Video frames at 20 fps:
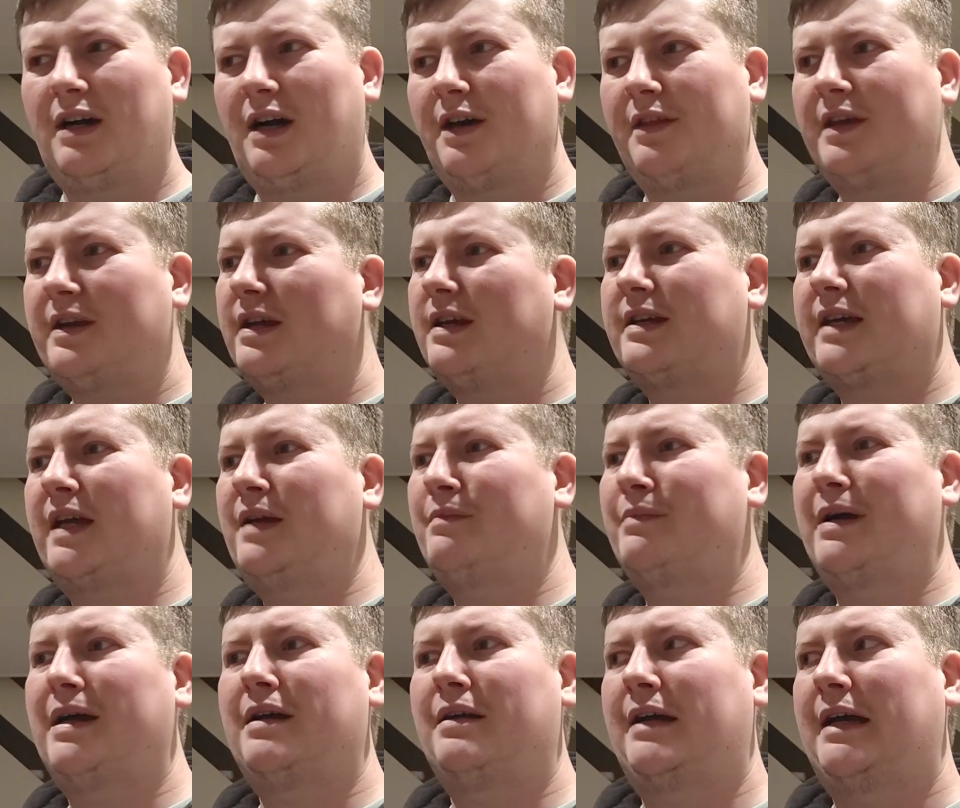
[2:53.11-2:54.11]
I think it came
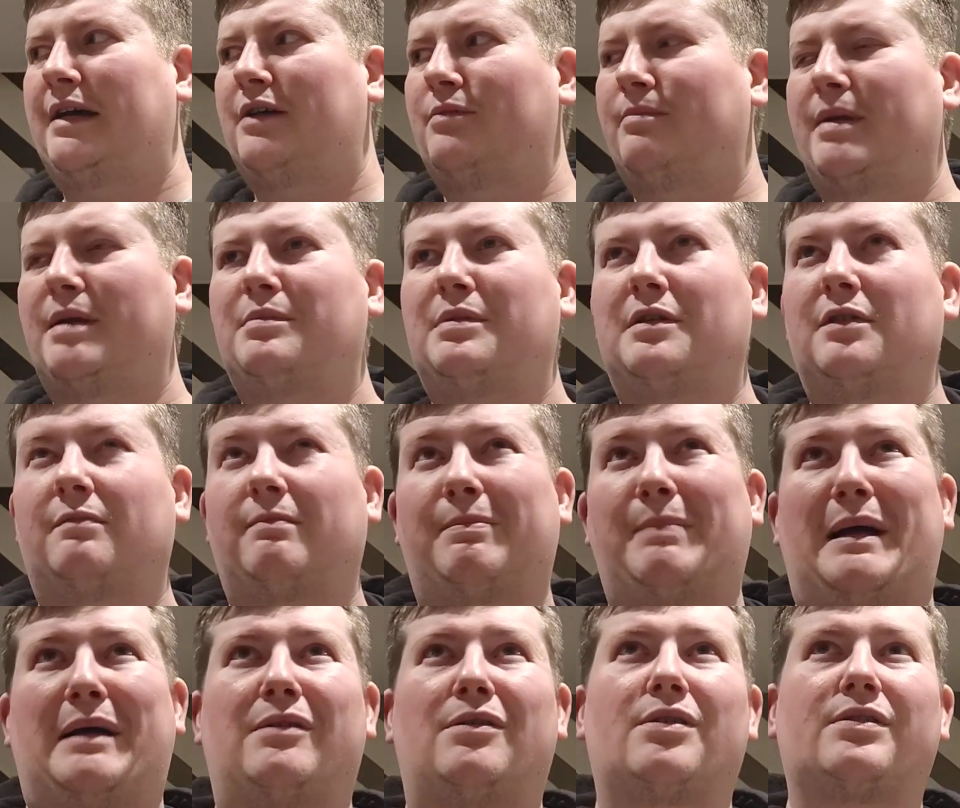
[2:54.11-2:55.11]
back out maybe
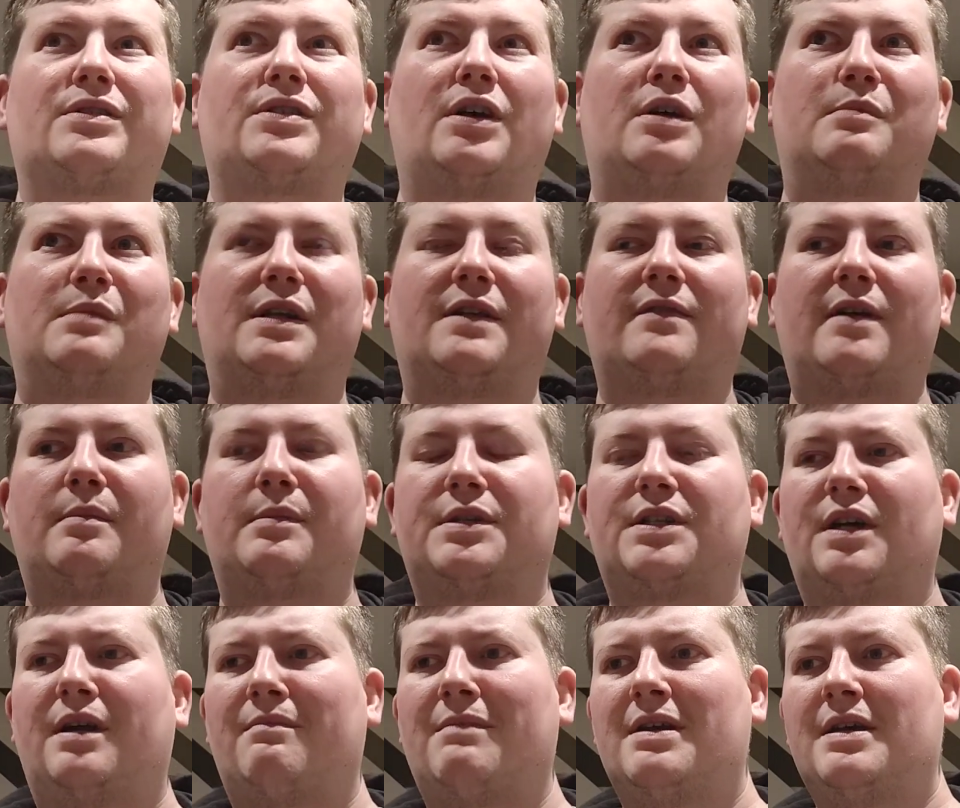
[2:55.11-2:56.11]
about October, November
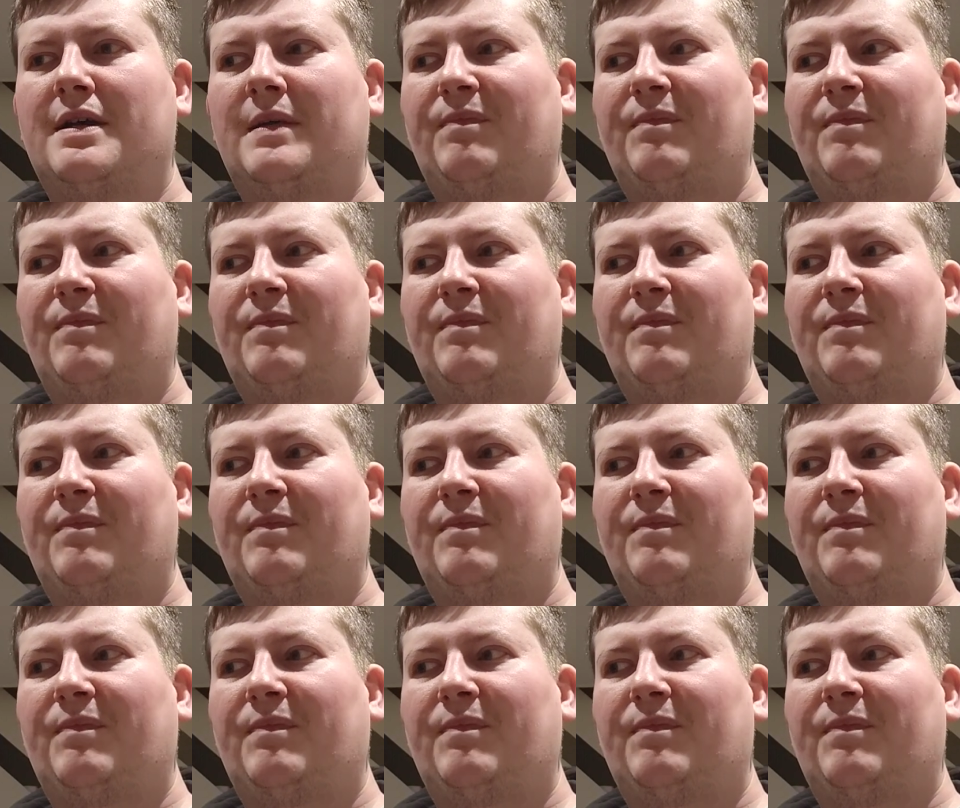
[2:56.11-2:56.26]
time,